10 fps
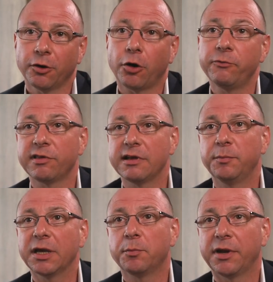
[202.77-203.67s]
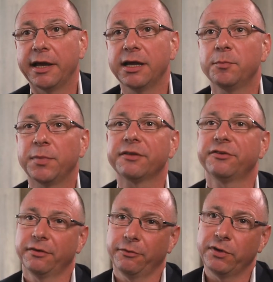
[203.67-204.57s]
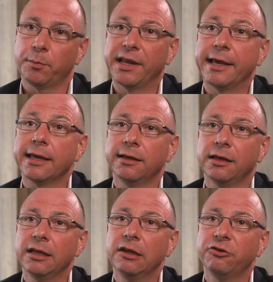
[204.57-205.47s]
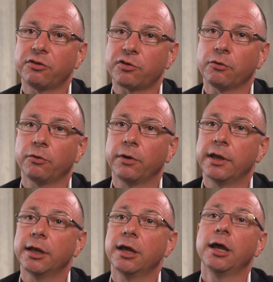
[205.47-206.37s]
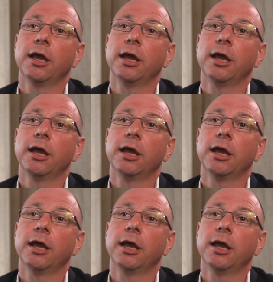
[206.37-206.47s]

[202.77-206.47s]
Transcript: obviously a big player, but we are playing in a niche, so in a